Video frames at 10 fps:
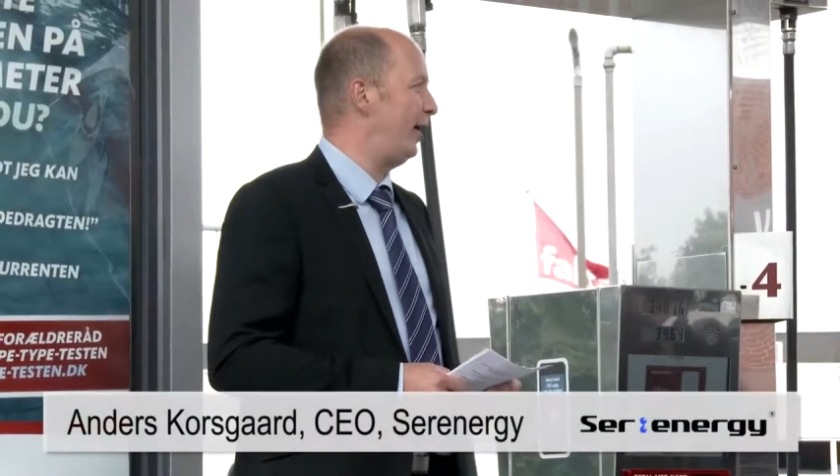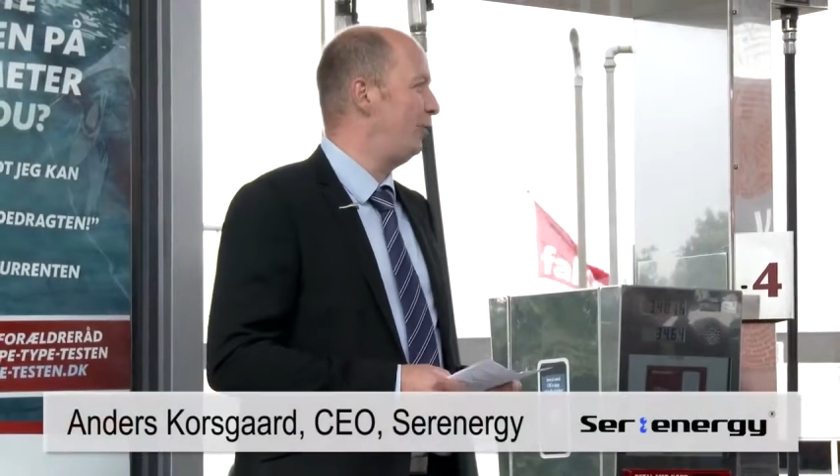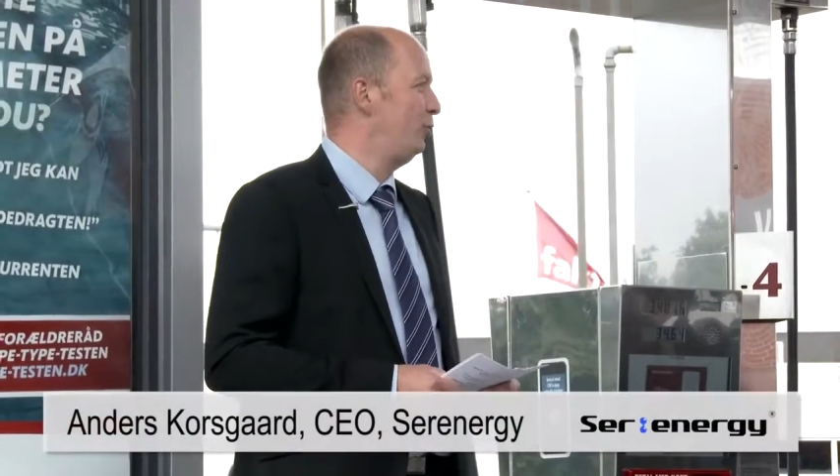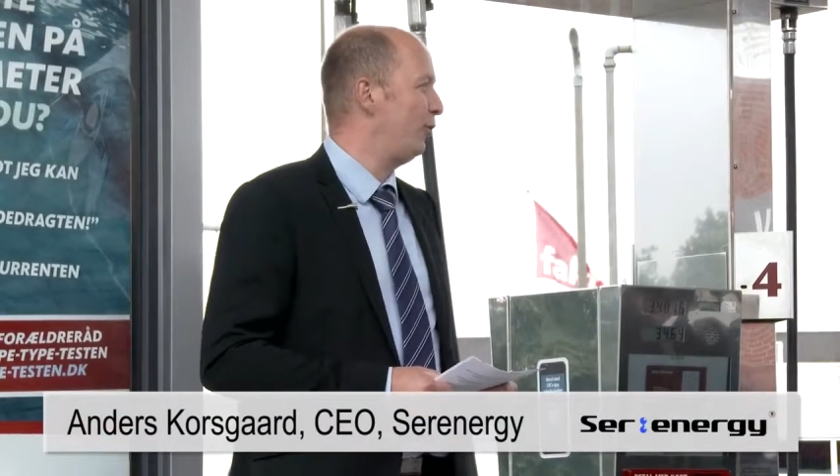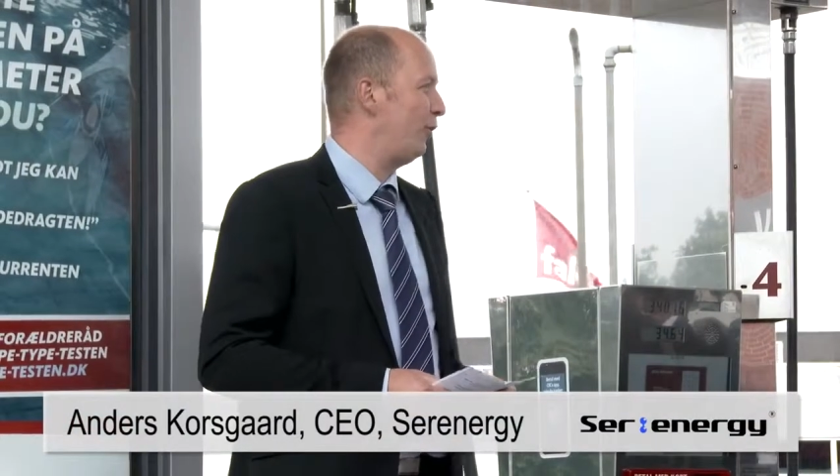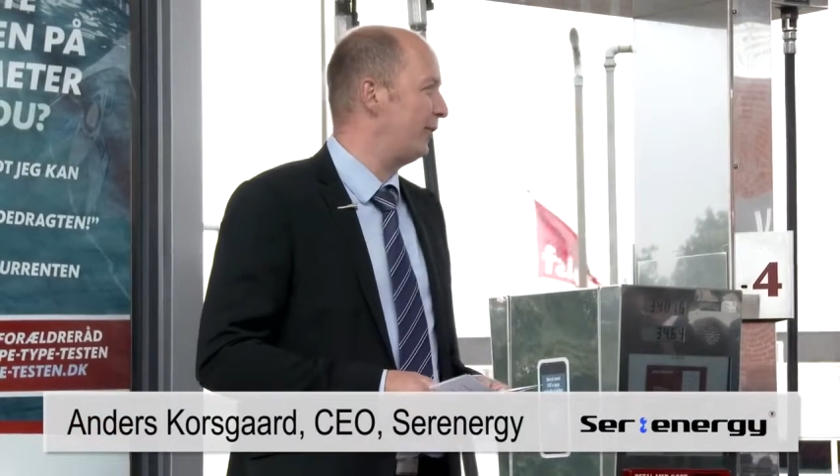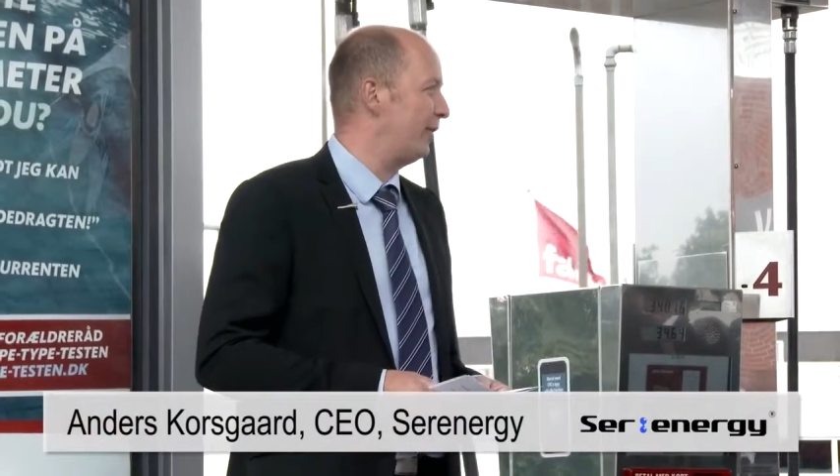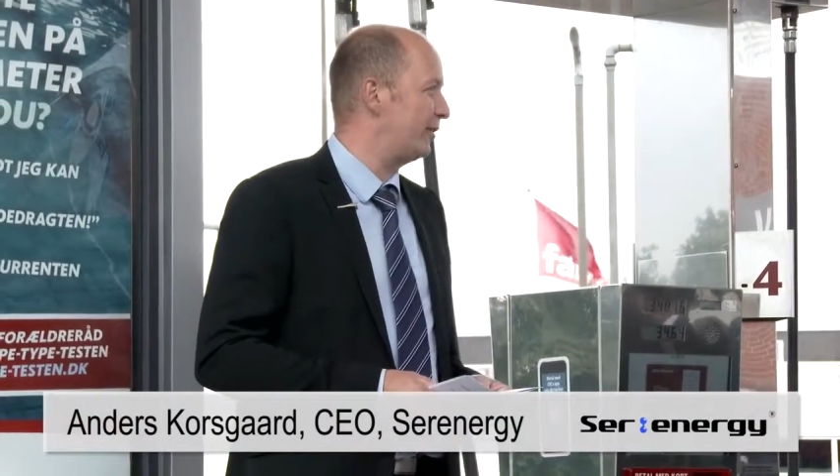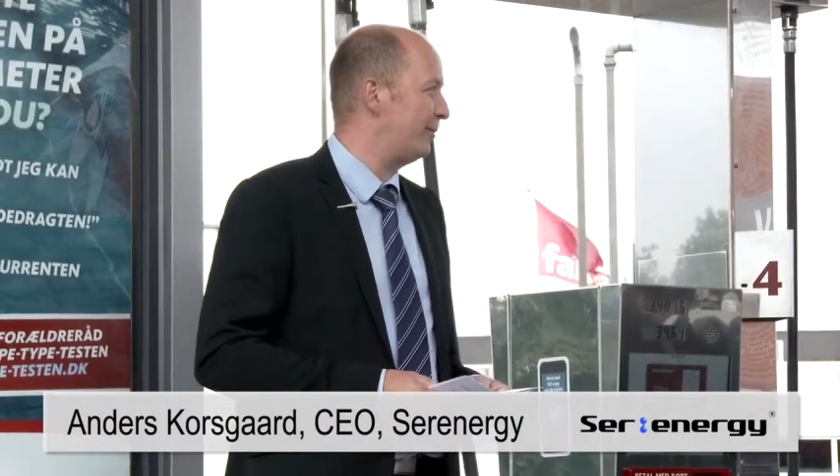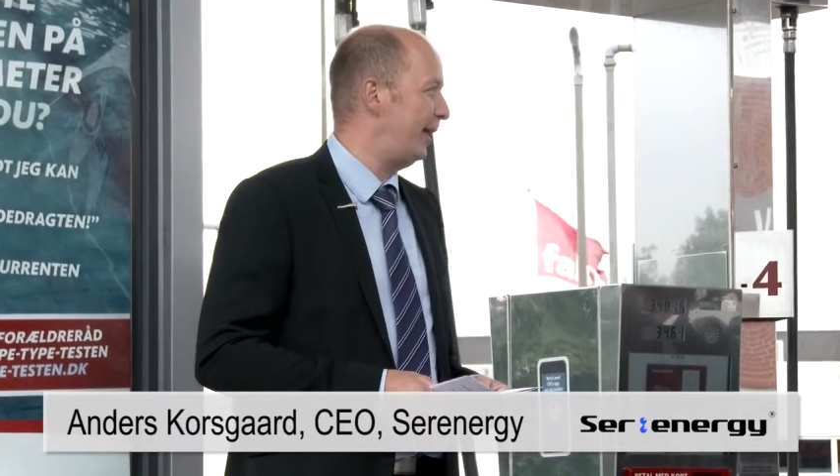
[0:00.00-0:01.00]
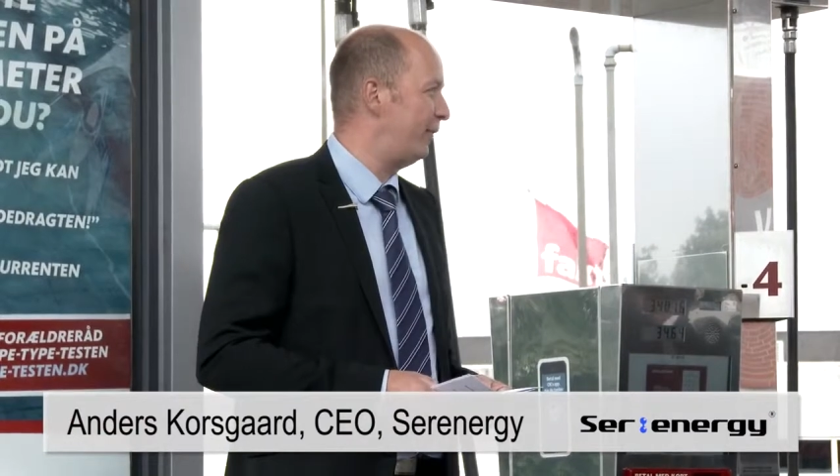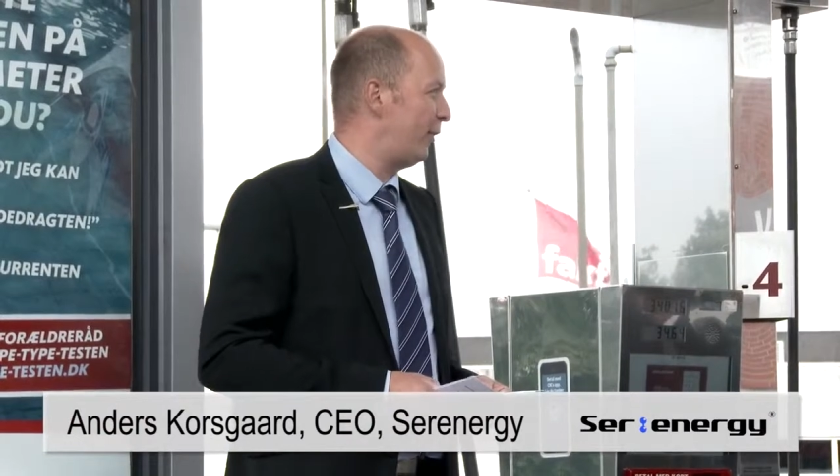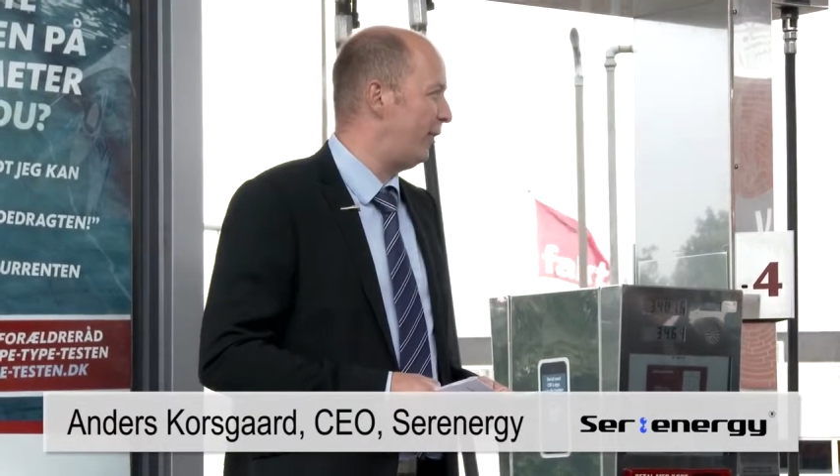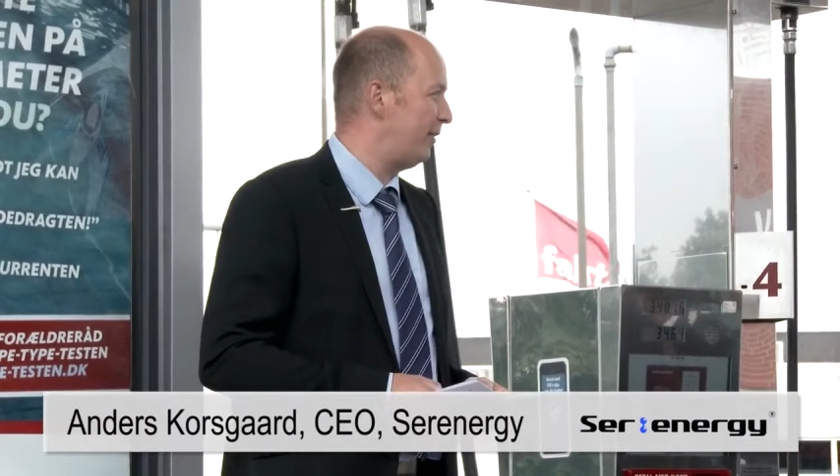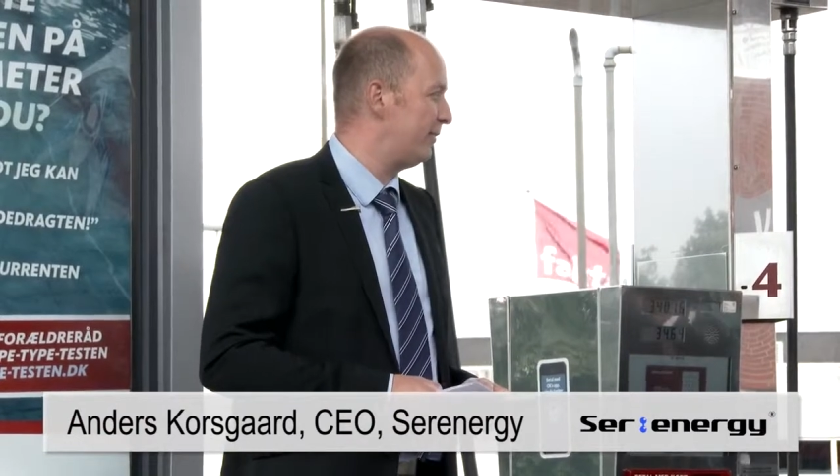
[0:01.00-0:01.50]
We want to help
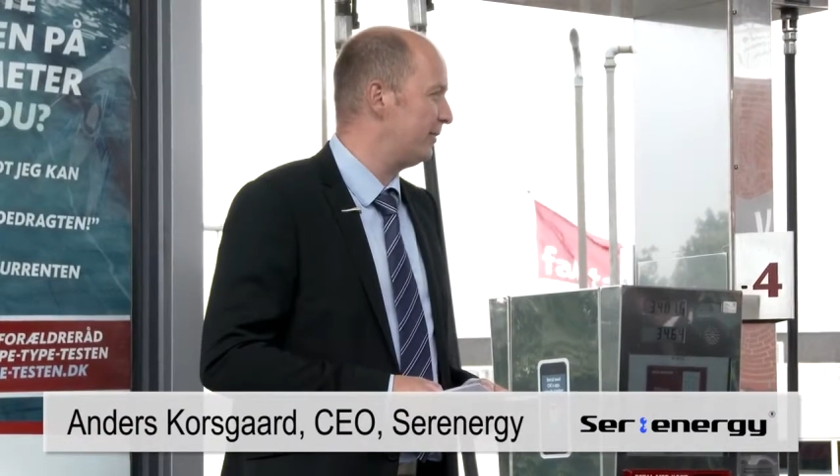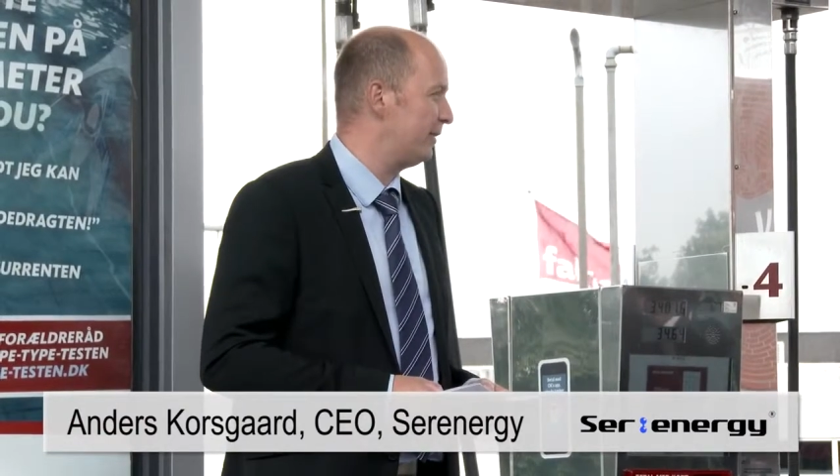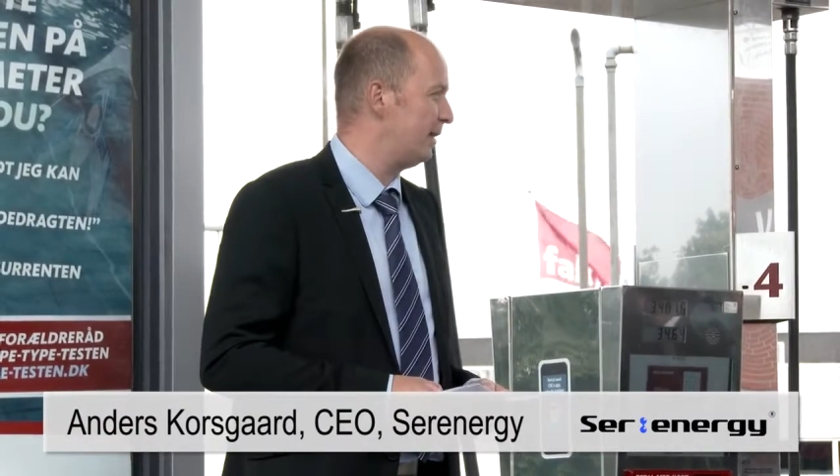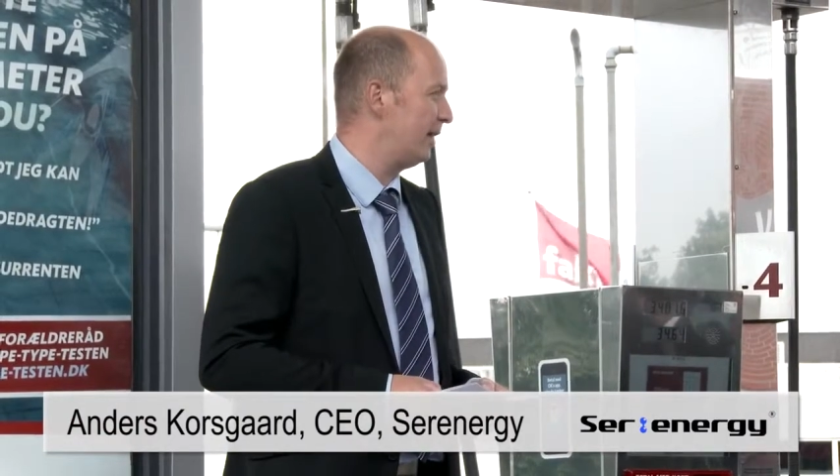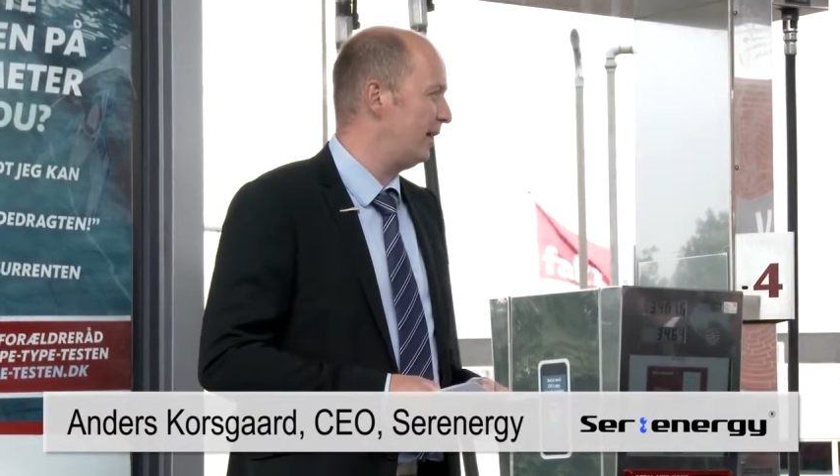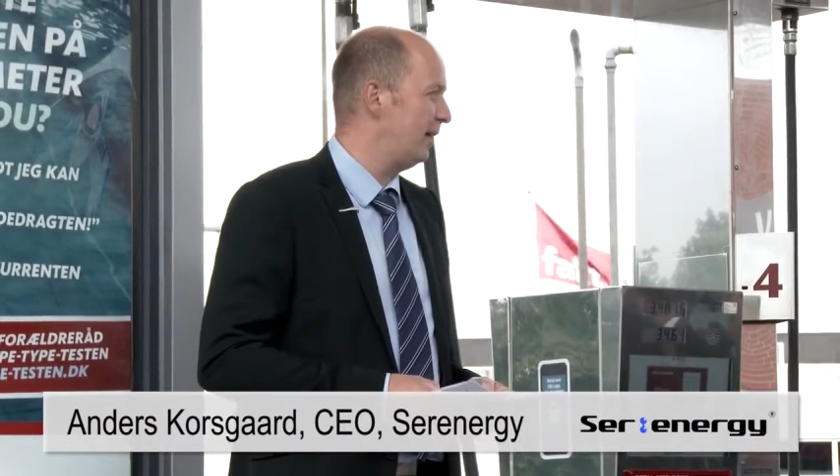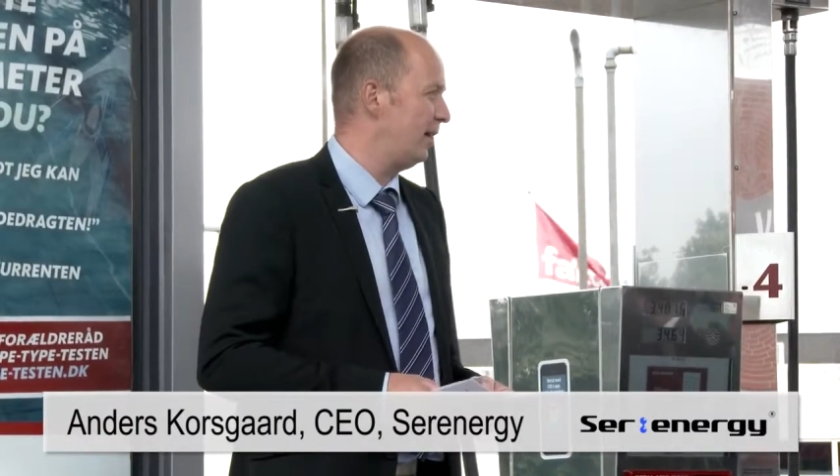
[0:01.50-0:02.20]
solving the climate